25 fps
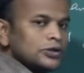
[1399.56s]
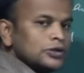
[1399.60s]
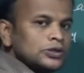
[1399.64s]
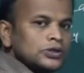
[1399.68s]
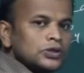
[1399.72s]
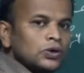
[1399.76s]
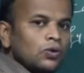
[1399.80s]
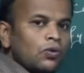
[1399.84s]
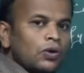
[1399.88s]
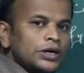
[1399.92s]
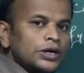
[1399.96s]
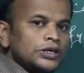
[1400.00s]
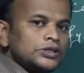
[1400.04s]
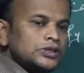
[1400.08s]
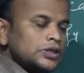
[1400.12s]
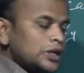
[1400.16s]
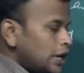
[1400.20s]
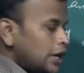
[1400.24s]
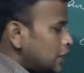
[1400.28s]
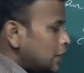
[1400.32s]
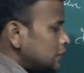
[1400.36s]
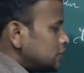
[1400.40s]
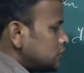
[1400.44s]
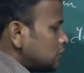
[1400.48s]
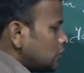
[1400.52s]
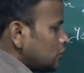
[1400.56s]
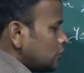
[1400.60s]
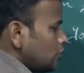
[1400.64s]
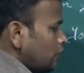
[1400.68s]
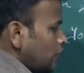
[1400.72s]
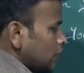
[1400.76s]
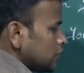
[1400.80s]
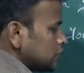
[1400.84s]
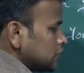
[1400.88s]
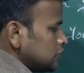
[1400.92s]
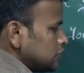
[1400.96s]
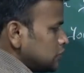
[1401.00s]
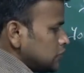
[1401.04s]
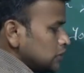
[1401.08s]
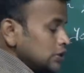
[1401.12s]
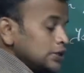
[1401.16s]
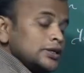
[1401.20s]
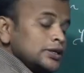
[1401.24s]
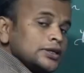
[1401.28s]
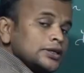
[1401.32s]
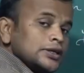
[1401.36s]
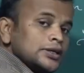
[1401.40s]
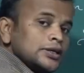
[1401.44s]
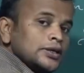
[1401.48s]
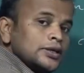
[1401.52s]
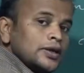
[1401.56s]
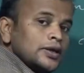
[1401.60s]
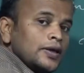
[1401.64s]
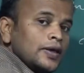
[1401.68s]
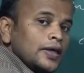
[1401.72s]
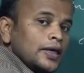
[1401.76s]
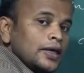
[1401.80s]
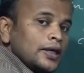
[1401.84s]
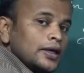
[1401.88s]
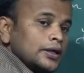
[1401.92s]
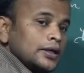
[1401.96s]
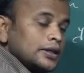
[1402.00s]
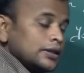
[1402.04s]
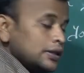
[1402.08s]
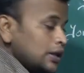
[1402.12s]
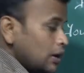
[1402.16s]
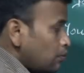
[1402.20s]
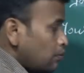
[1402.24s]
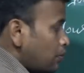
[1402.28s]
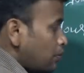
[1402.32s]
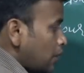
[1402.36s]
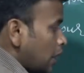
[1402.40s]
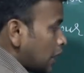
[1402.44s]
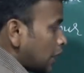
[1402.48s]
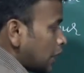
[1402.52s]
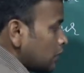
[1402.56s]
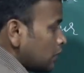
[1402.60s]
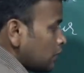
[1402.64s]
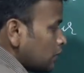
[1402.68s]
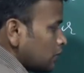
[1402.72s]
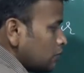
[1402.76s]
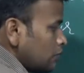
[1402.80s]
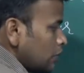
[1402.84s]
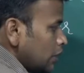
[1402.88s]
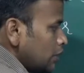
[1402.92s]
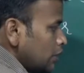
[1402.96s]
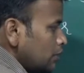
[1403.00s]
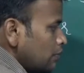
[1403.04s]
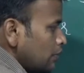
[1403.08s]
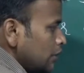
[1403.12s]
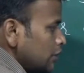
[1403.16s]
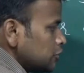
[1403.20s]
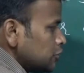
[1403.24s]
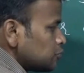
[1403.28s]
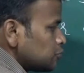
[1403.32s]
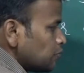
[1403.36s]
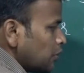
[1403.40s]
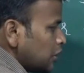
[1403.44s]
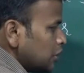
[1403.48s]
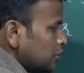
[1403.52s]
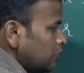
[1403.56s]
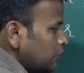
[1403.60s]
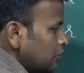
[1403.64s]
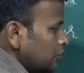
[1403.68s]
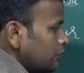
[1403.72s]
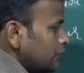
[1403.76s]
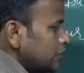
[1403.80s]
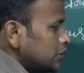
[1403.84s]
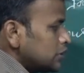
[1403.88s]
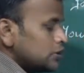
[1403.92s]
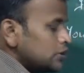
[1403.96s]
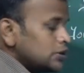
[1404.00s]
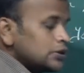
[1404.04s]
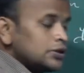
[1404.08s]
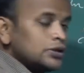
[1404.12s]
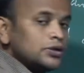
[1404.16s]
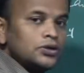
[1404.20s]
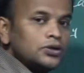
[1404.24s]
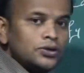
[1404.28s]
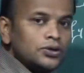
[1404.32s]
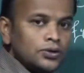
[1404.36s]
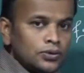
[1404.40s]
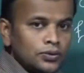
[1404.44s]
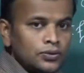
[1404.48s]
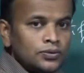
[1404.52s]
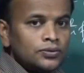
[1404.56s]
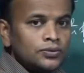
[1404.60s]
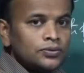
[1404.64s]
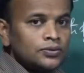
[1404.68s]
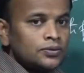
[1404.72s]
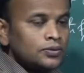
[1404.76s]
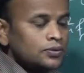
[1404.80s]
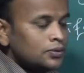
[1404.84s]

So what is the nature of the function g? The bracket on variable is multiple with 2.